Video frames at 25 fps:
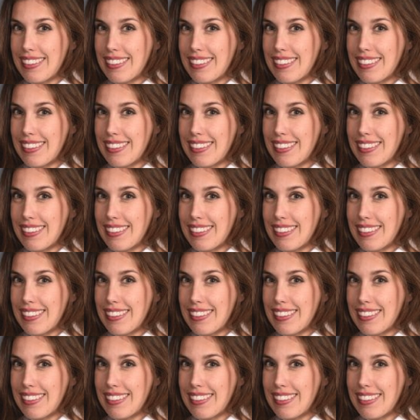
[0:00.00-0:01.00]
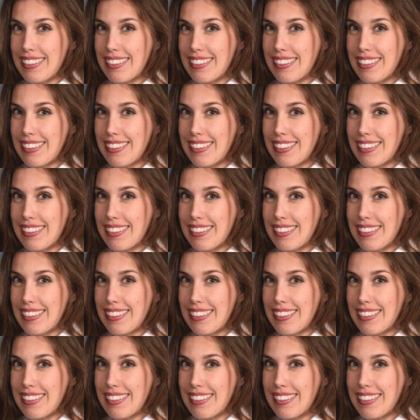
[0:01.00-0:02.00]

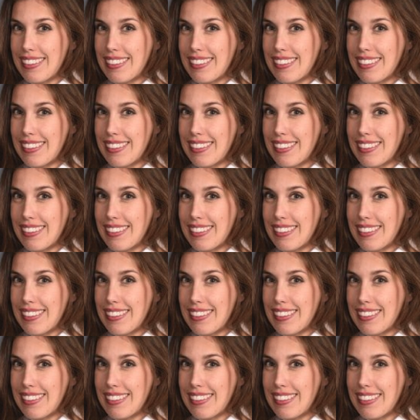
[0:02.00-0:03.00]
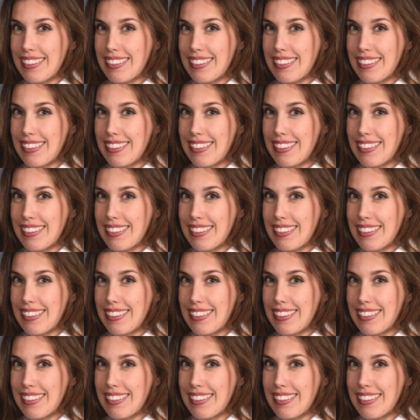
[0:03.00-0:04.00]

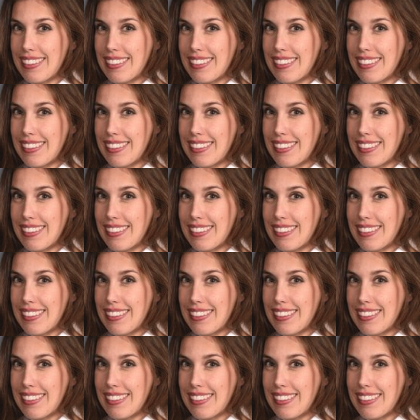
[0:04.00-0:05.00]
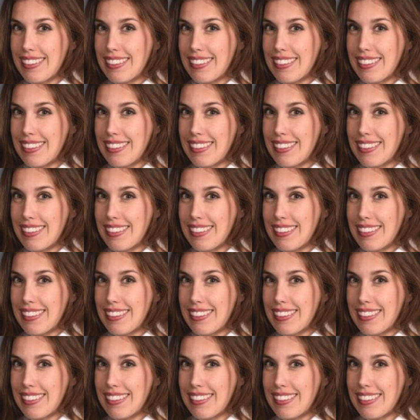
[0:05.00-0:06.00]

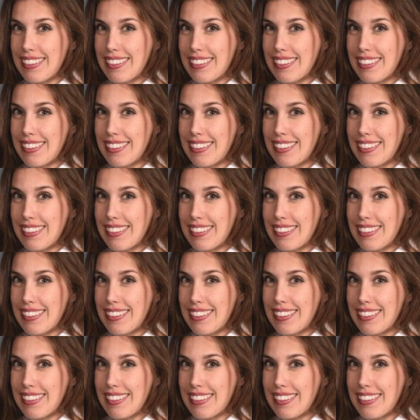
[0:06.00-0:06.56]
(no lip movement)